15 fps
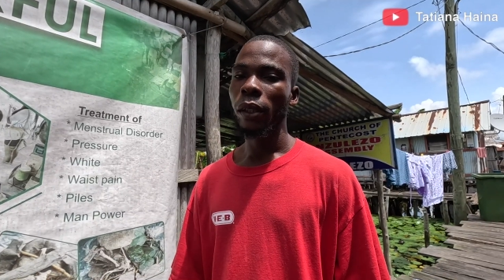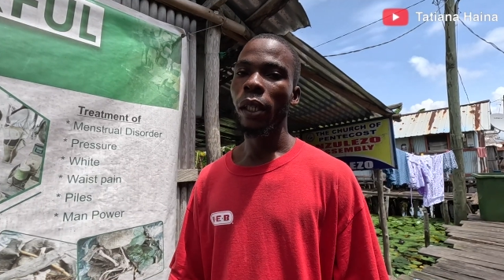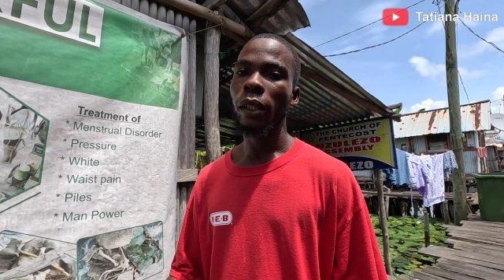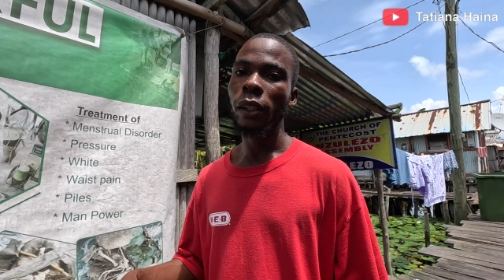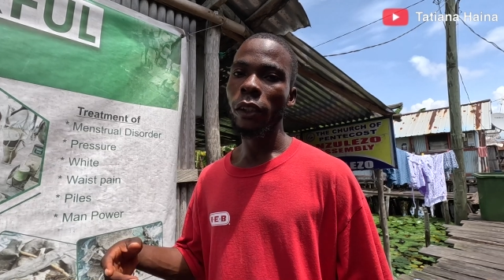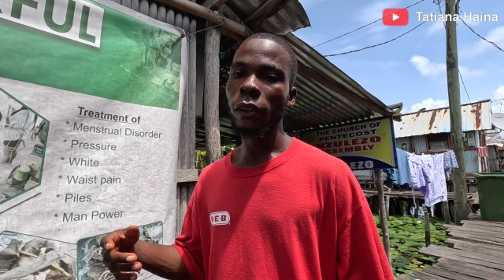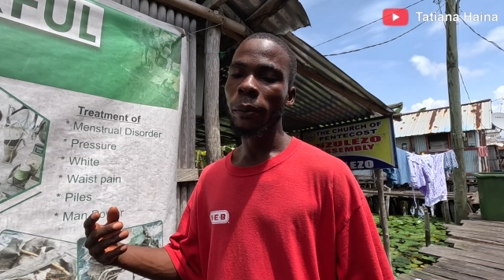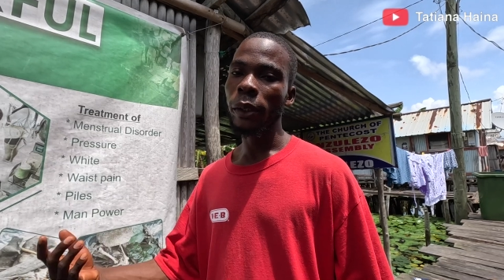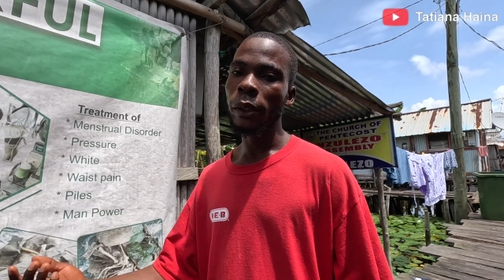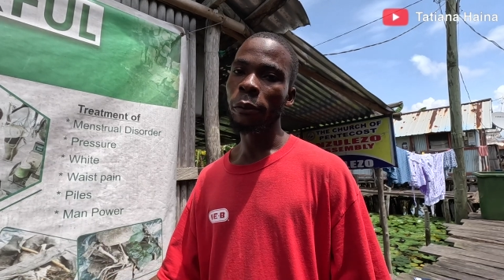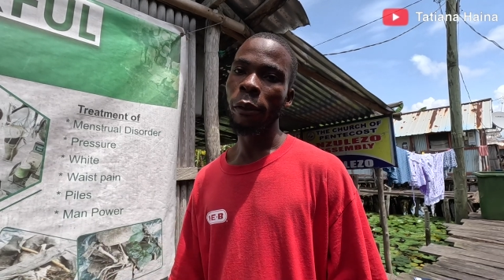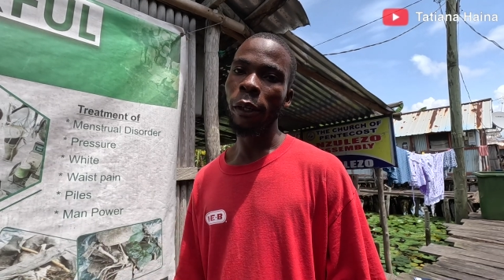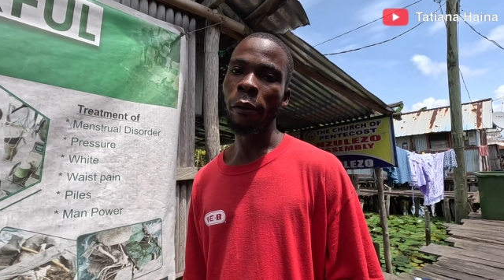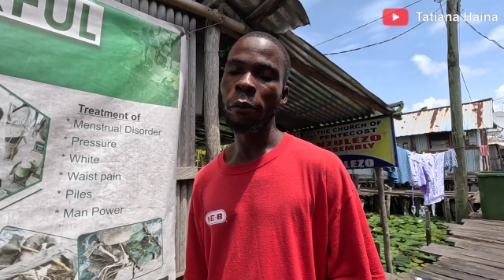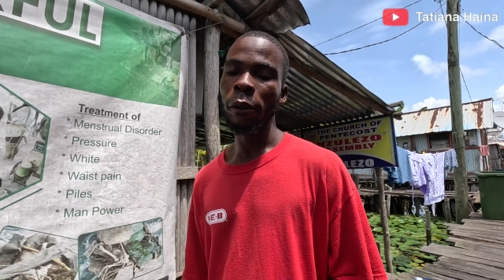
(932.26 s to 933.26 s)
and the remaining
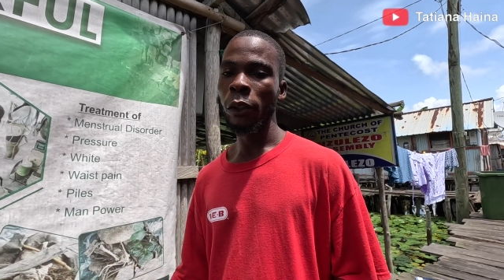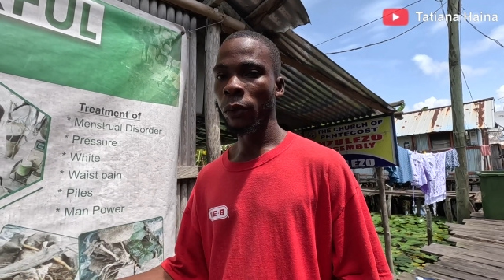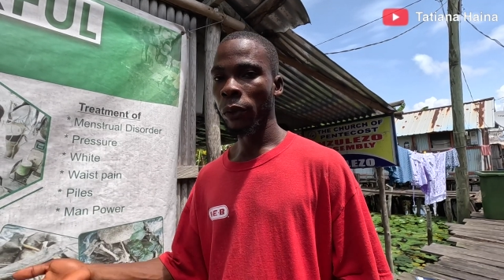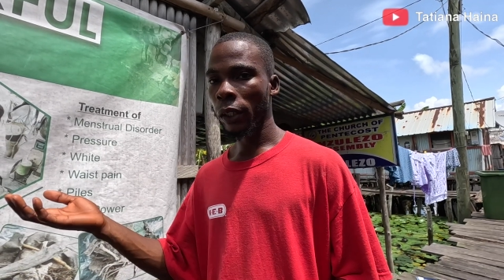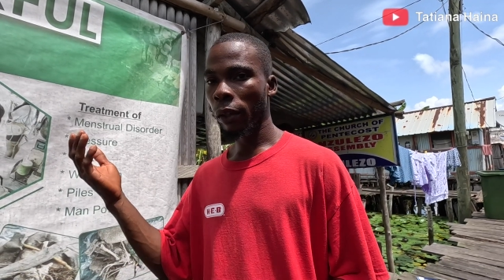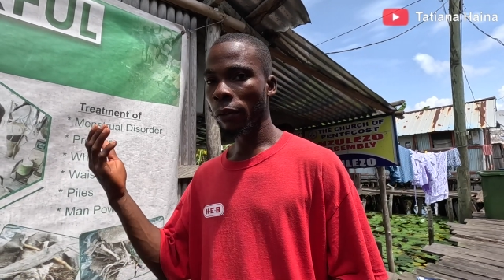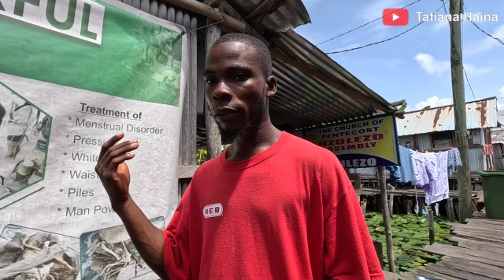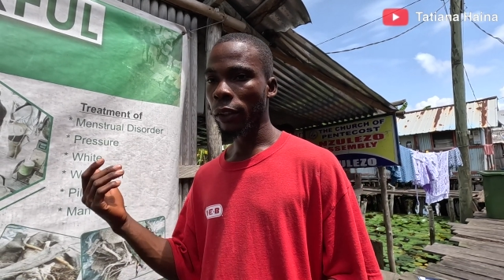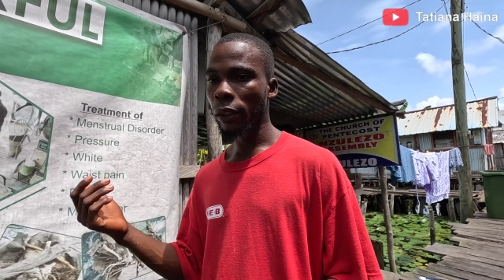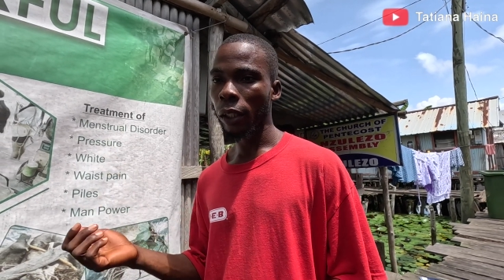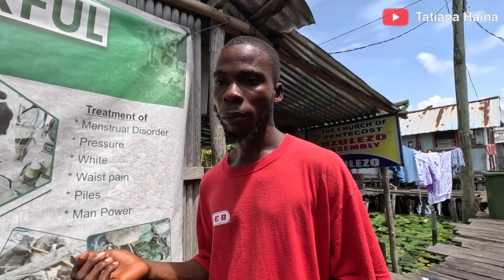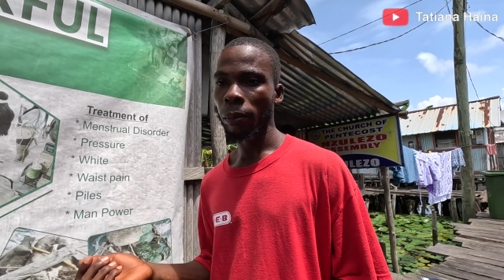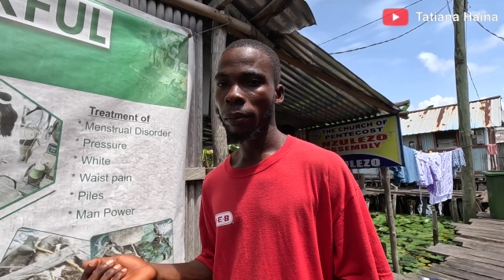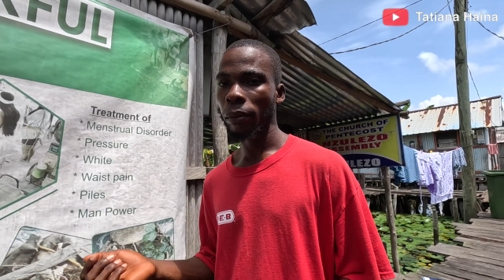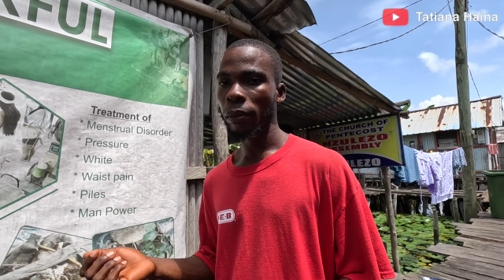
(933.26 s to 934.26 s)
5 feet will come
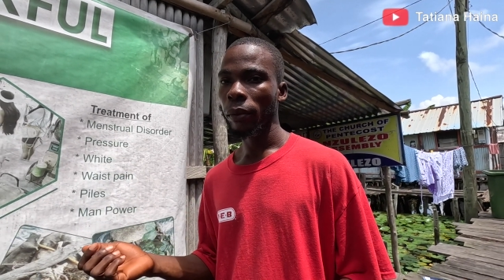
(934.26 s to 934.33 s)
up.